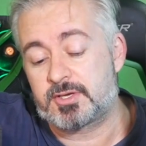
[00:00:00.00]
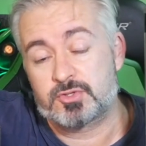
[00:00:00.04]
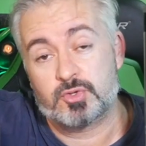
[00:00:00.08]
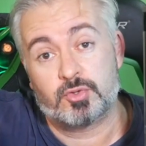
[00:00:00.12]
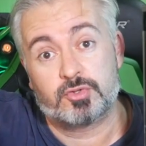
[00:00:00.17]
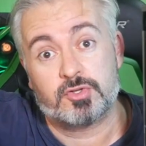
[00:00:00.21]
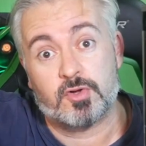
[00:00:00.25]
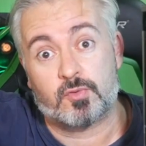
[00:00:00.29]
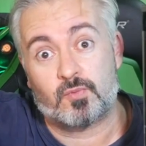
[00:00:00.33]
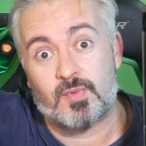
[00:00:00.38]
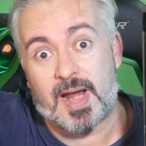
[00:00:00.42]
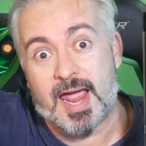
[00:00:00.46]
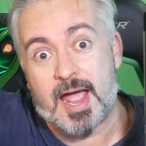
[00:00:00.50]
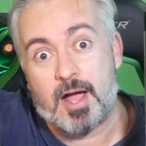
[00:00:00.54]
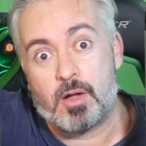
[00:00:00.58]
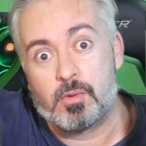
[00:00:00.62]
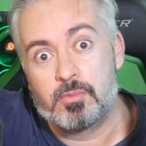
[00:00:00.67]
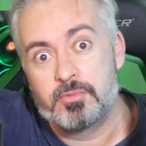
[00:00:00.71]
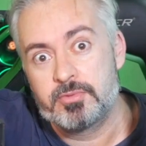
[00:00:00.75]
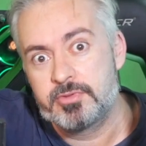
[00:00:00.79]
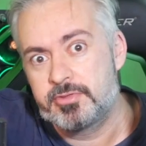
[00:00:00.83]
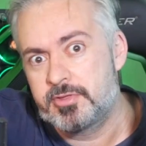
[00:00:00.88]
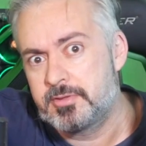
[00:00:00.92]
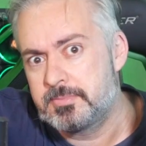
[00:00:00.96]
I talked
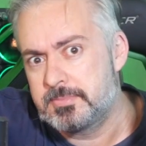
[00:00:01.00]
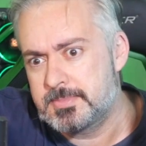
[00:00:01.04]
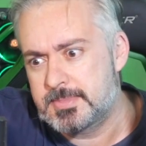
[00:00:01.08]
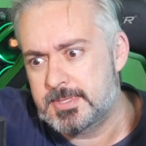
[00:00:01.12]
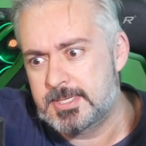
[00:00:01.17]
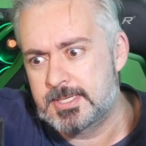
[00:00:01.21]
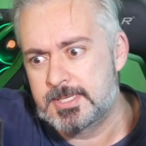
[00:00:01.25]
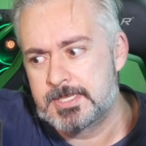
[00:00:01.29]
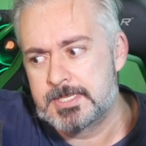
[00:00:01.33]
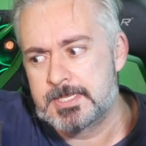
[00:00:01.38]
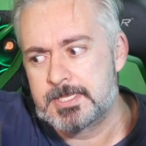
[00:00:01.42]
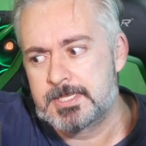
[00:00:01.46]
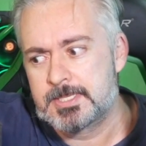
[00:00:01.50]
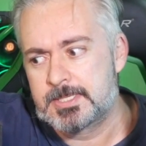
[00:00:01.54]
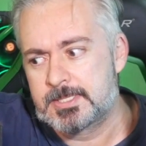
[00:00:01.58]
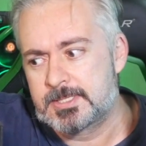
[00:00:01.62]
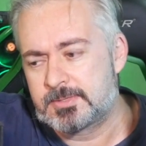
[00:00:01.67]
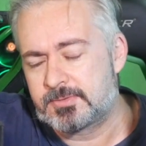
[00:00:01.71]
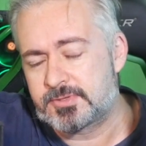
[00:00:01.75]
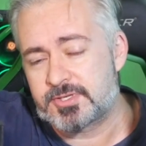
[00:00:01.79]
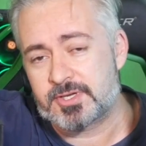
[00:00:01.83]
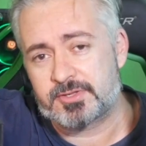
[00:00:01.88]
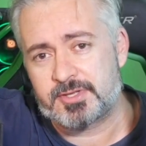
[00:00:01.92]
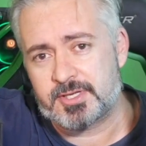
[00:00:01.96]
around them,
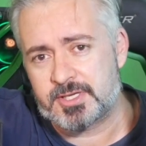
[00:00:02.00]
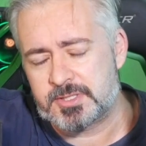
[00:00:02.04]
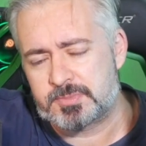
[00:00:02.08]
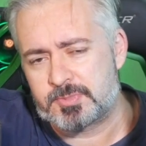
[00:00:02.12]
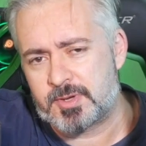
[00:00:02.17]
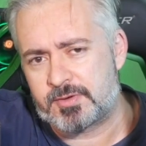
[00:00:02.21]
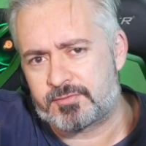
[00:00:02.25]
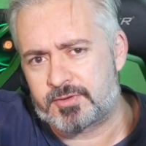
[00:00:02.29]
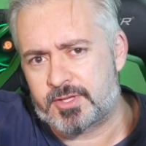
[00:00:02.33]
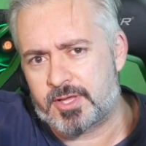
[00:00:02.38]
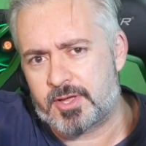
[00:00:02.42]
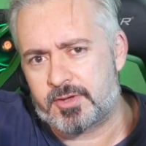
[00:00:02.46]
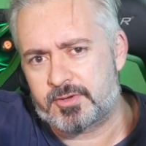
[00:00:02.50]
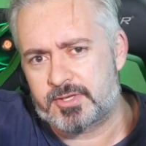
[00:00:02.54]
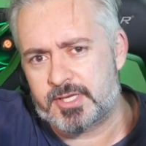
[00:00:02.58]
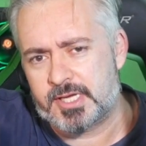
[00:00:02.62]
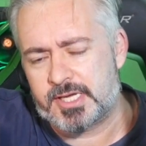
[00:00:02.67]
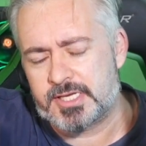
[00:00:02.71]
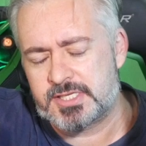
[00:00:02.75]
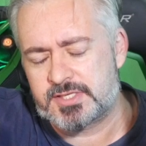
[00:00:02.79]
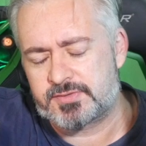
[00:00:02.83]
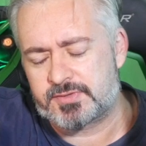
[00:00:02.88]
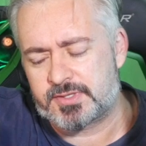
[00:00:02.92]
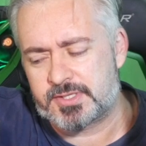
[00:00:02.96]
which I think is perfectly okay
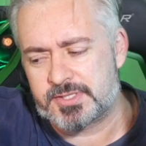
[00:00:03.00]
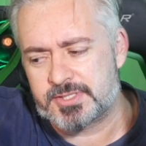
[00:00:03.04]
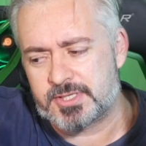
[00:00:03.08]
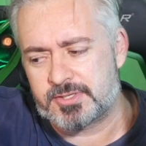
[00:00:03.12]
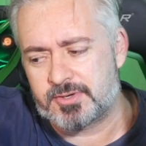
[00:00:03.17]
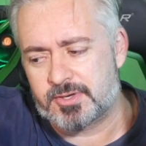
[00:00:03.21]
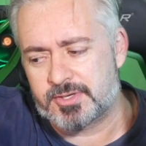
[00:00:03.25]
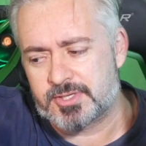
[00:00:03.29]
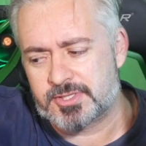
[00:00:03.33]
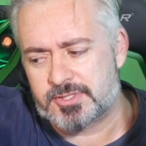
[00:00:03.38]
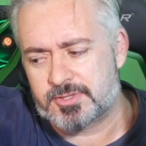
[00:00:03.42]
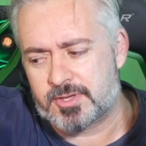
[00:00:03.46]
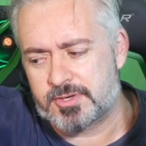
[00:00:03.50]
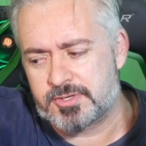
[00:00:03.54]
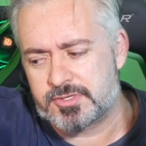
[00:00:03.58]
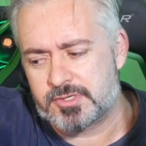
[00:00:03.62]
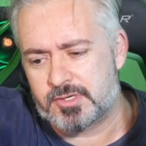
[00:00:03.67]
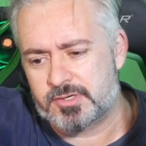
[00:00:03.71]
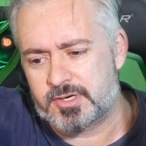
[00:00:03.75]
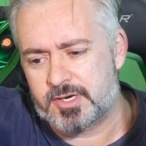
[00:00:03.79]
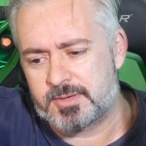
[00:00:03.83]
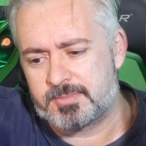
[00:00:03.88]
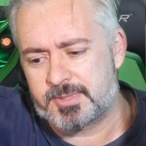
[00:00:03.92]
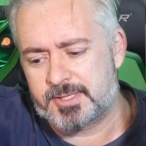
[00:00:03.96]
as far as the non-disclosure
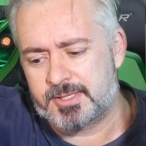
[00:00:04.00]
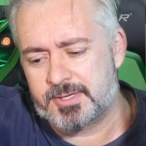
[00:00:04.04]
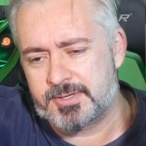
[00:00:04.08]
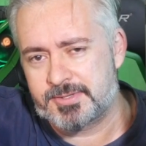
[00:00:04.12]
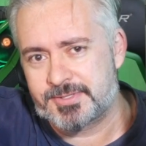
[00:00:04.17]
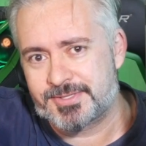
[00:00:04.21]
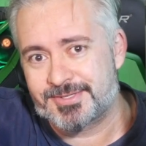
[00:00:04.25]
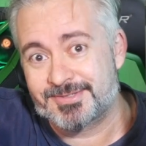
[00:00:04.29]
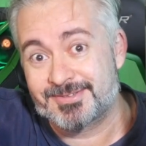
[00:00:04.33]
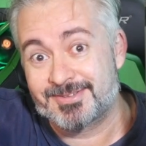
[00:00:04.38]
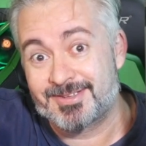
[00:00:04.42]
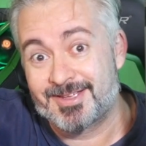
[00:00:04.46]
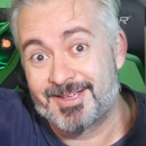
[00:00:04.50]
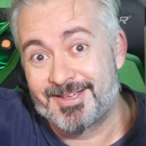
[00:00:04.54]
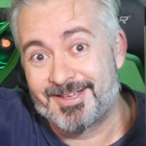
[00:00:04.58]
agreement goes.